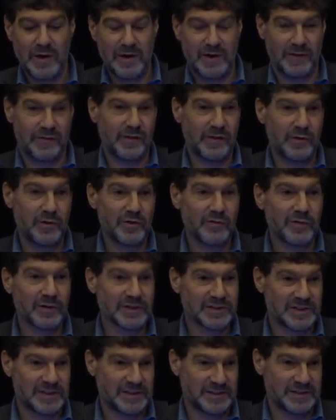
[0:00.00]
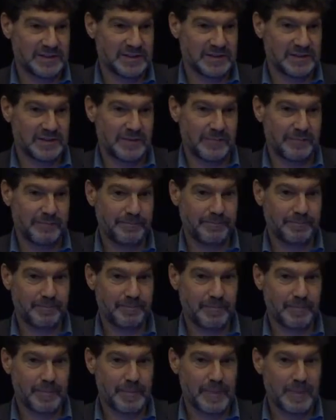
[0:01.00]
is the university system.
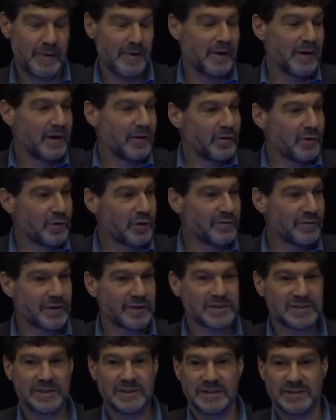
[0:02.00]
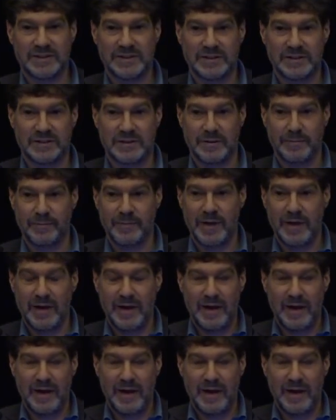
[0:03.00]
The university system